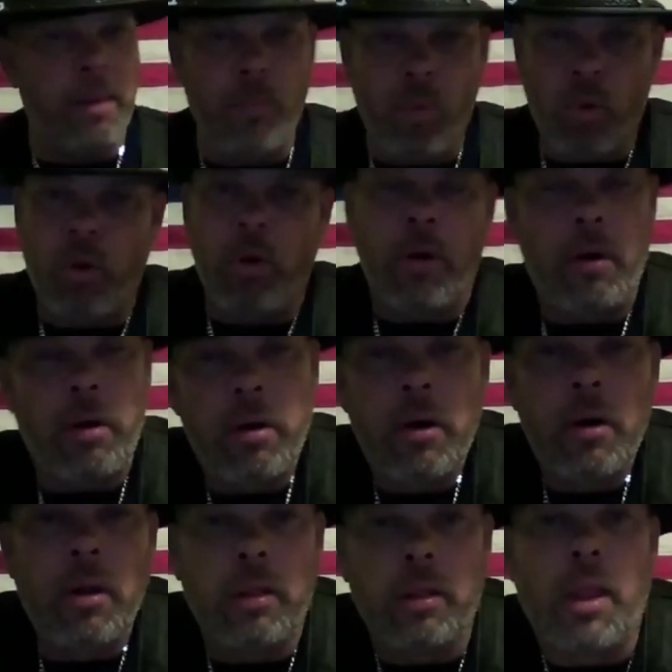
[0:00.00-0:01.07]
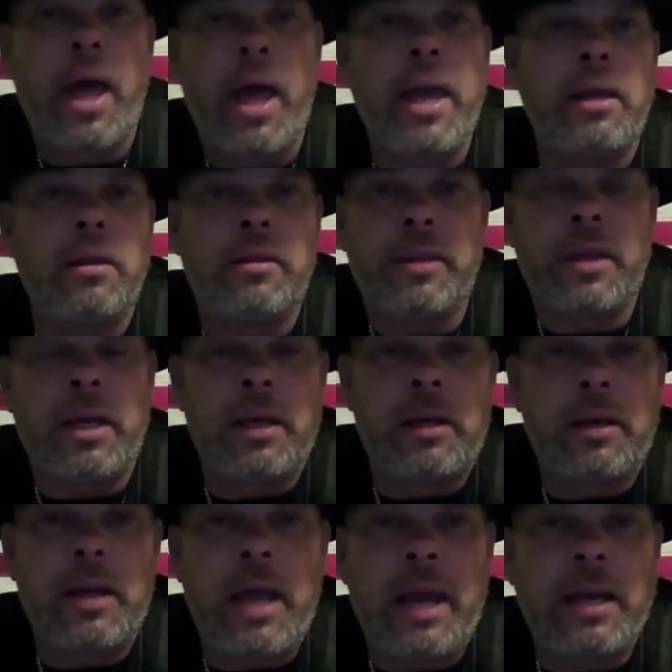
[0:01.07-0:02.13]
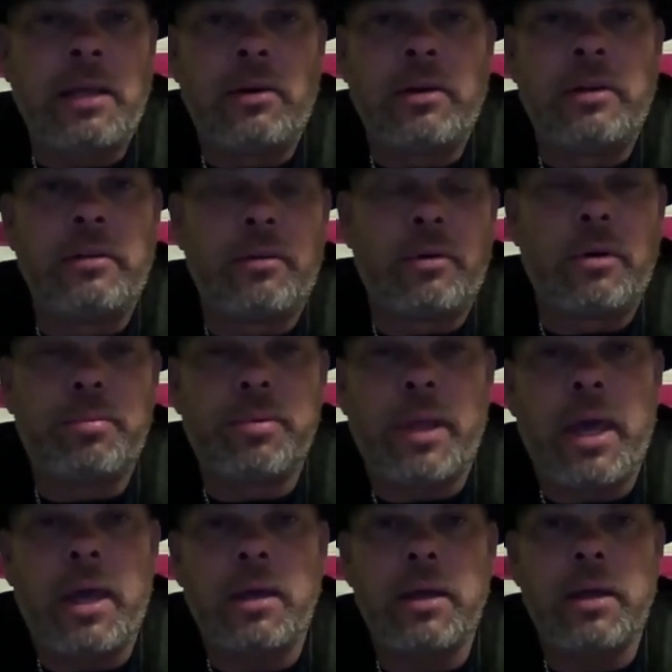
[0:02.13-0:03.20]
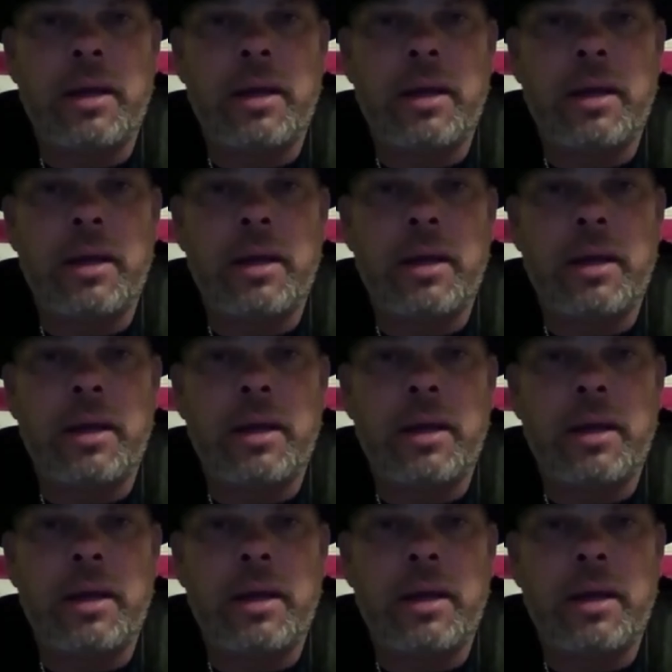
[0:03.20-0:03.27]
more light than any indoor plant could